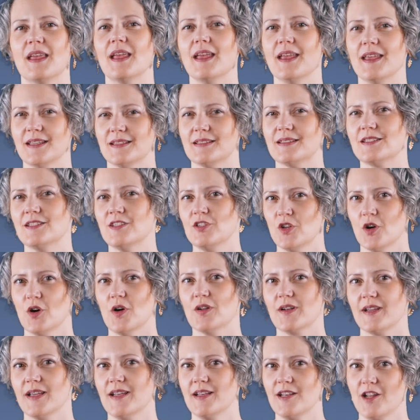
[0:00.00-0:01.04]
It's
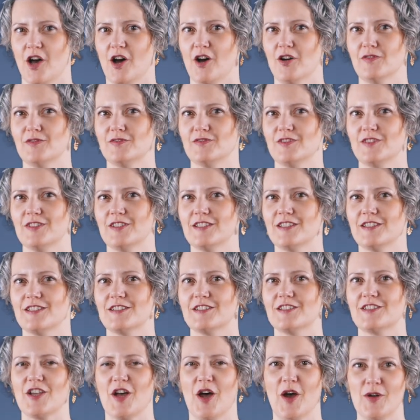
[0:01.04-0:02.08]
not enough
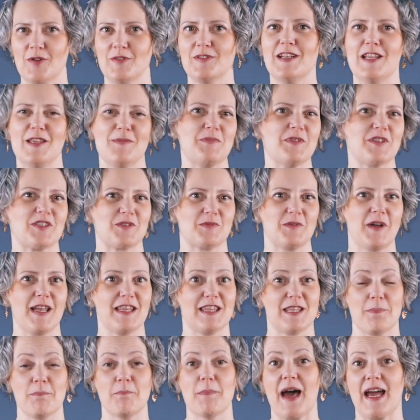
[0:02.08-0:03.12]
to only persuade
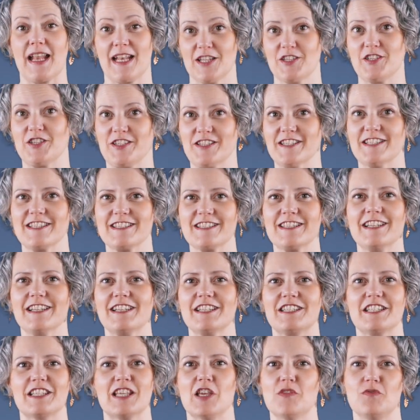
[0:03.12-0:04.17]
the managers
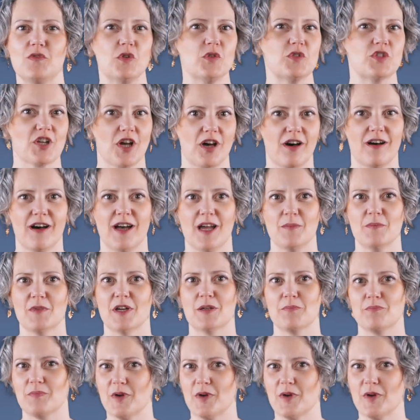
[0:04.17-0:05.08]
to give you time and